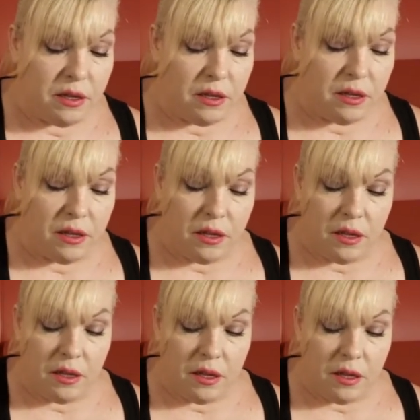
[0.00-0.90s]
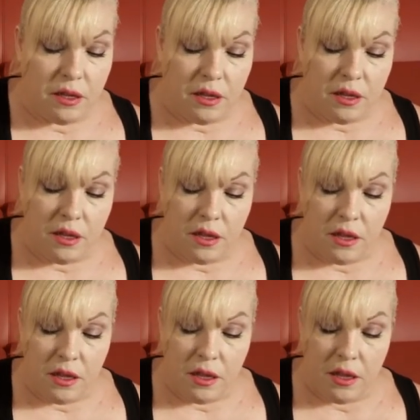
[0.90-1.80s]

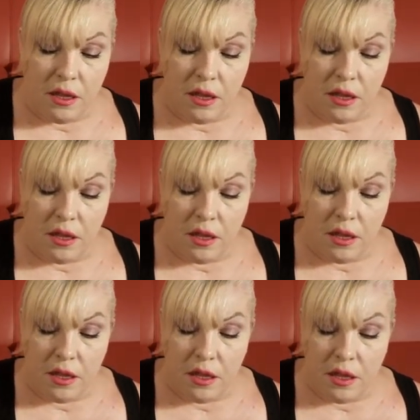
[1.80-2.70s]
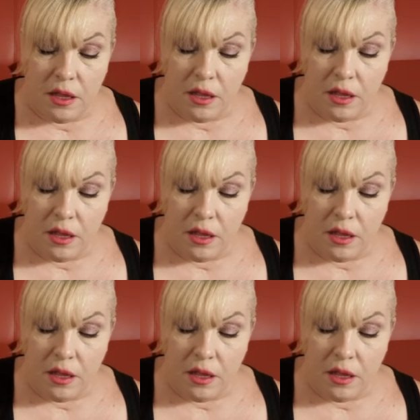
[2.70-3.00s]
(no one is talking)